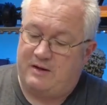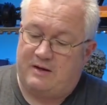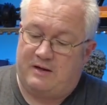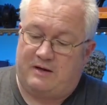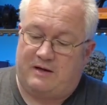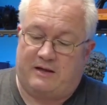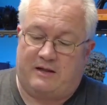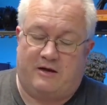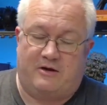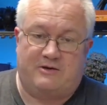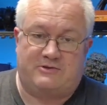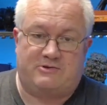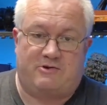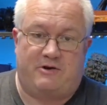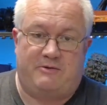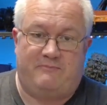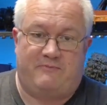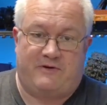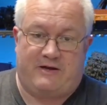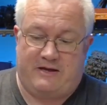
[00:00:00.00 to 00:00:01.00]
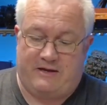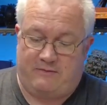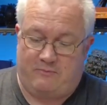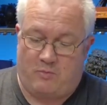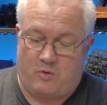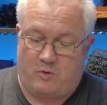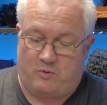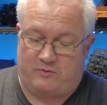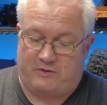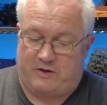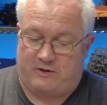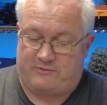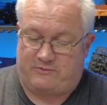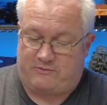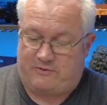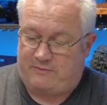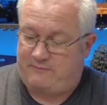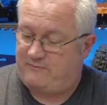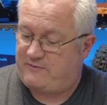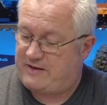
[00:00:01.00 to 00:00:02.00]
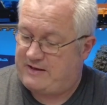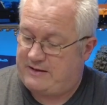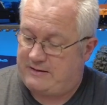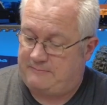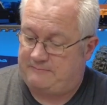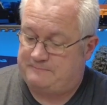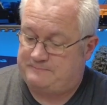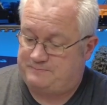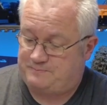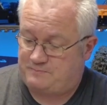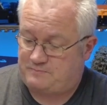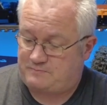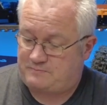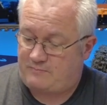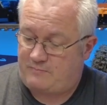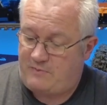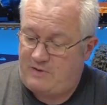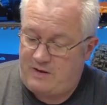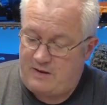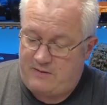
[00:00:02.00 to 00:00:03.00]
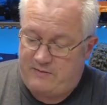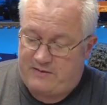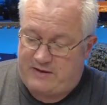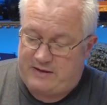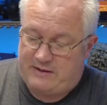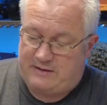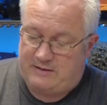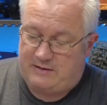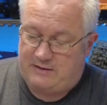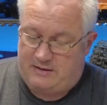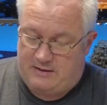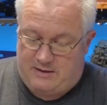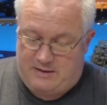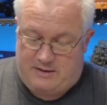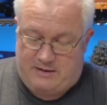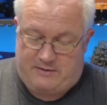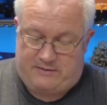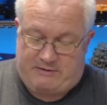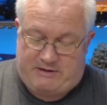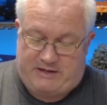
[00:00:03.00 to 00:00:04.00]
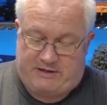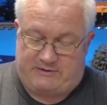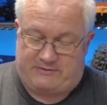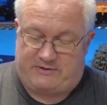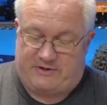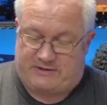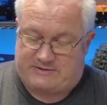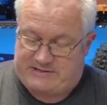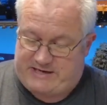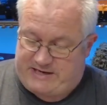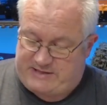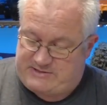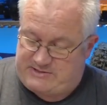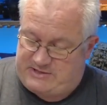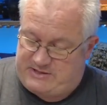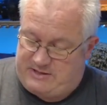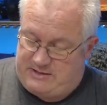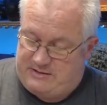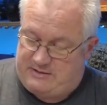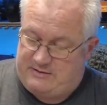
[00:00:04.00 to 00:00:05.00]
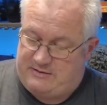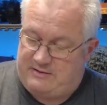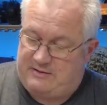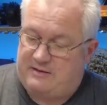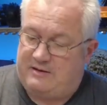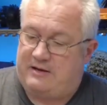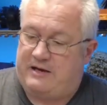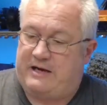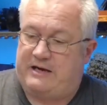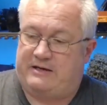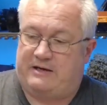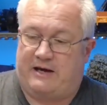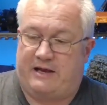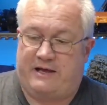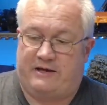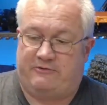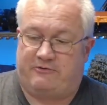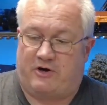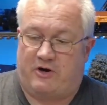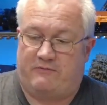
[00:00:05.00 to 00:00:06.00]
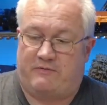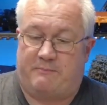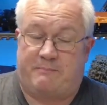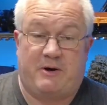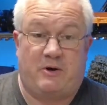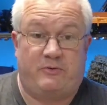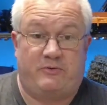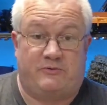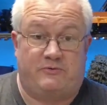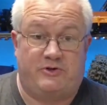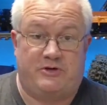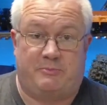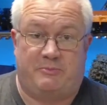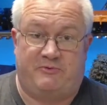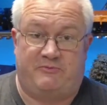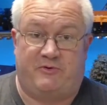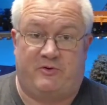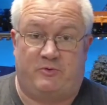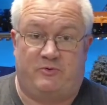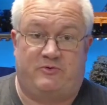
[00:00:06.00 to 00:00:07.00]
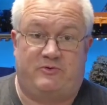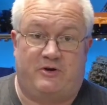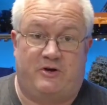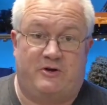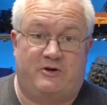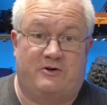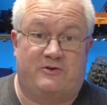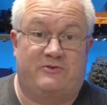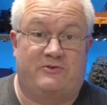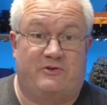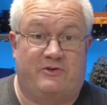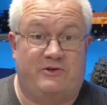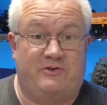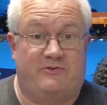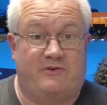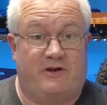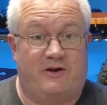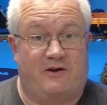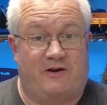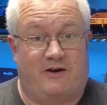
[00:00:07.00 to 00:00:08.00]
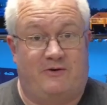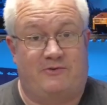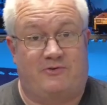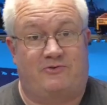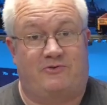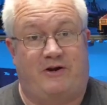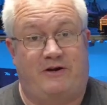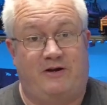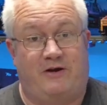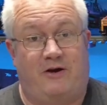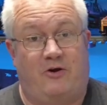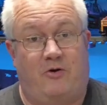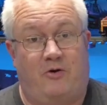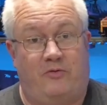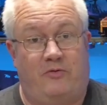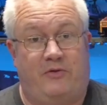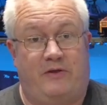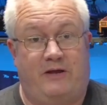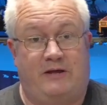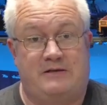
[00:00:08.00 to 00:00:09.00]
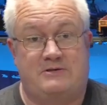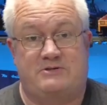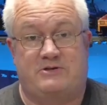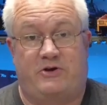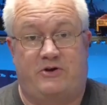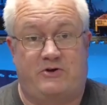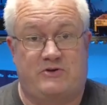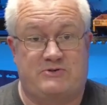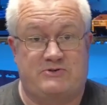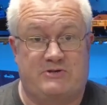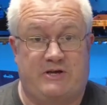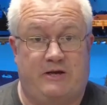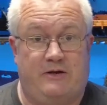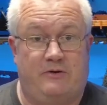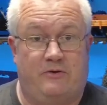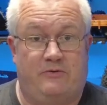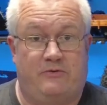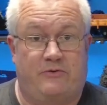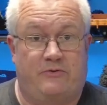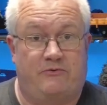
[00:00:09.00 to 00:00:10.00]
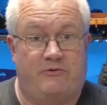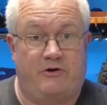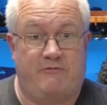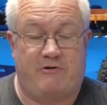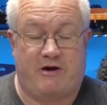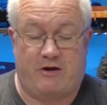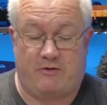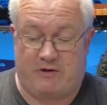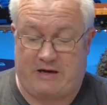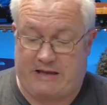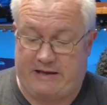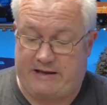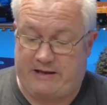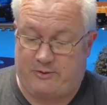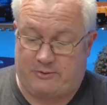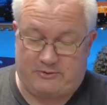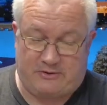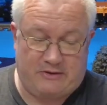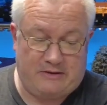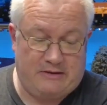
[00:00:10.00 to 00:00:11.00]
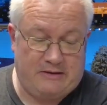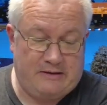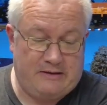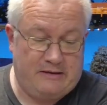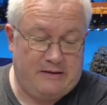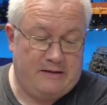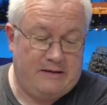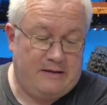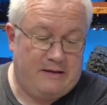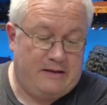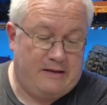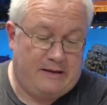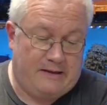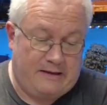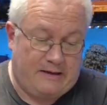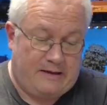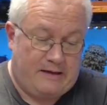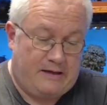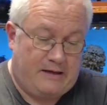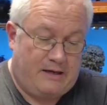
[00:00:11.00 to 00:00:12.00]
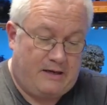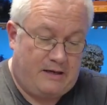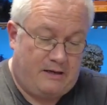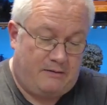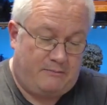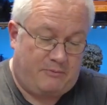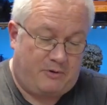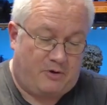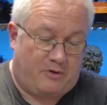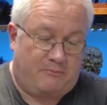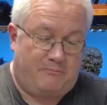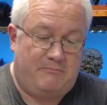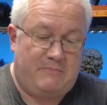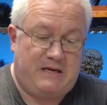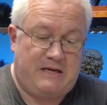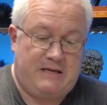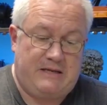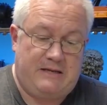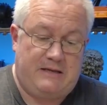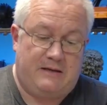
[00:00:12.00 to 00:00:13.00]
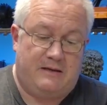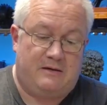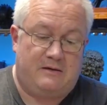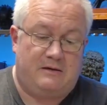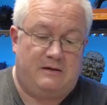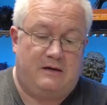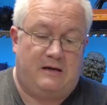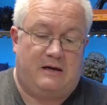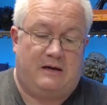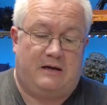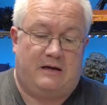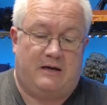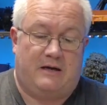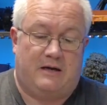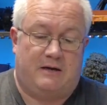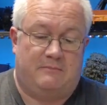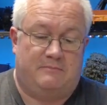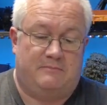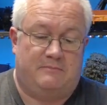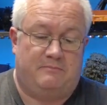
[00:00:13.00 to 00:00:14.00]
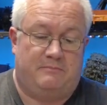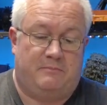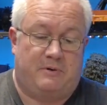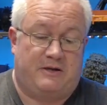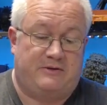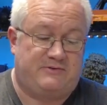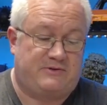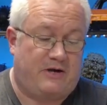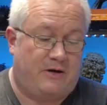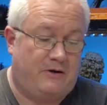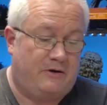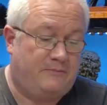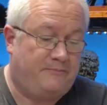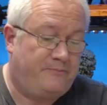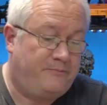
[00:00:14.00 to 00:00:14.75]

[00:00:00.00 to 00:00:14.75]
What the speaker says: Little ice cream van, Walls ice cream van. Then there's a taxi and a Land Rover, both of Chipperfield Circus, so these are going to go straight on the circus scene on the 3-rail layout. Got a mini police car.